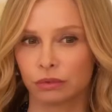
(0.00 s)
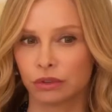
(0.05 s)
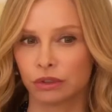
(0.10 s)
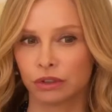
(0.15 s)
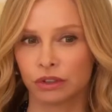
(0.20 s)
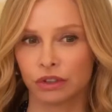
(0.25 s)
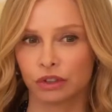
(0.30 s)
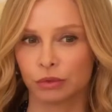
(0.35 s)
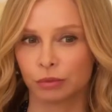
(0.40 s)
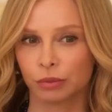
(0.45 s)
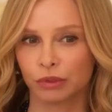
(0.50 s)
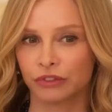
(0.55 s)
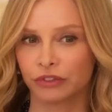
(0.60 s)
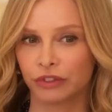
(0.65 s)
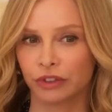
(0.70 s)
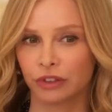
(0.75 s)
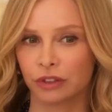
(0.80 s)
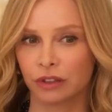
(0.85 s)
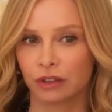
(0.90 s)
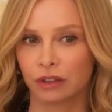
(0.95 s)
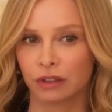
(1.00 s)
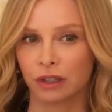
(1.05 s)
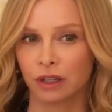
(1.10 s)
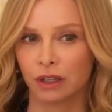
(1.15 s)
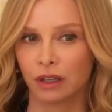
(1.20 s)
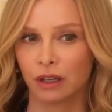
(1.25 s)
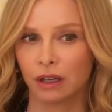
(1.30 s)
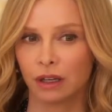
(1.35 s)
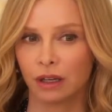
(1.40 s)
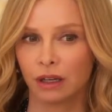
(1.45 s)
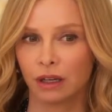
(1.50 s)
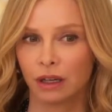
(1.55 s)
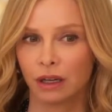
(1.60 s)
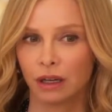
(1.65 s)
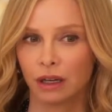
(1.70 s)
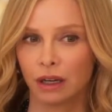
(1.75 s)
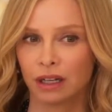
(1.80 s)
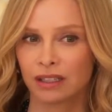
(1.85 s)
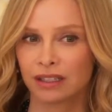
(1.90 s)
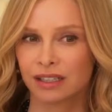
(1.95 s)
Would you prefer
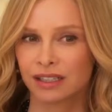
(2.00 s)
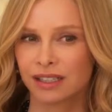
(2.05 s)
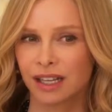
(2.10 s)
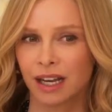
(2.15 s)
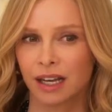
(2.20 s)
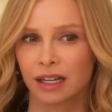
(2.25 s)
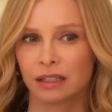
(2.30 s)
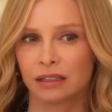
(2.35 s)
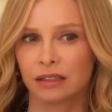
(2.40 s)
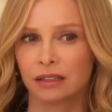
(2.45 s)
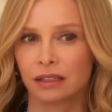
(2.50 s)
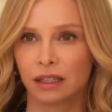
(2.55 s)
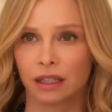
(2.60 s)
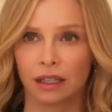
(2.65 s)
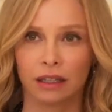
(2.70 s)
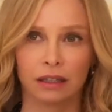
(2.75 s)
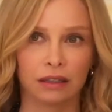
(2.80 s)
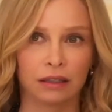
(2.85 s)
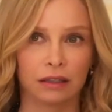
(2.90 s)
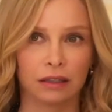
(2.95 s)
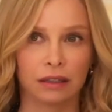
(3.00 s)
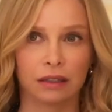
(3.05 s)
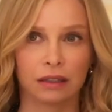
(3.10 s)
a sidekick?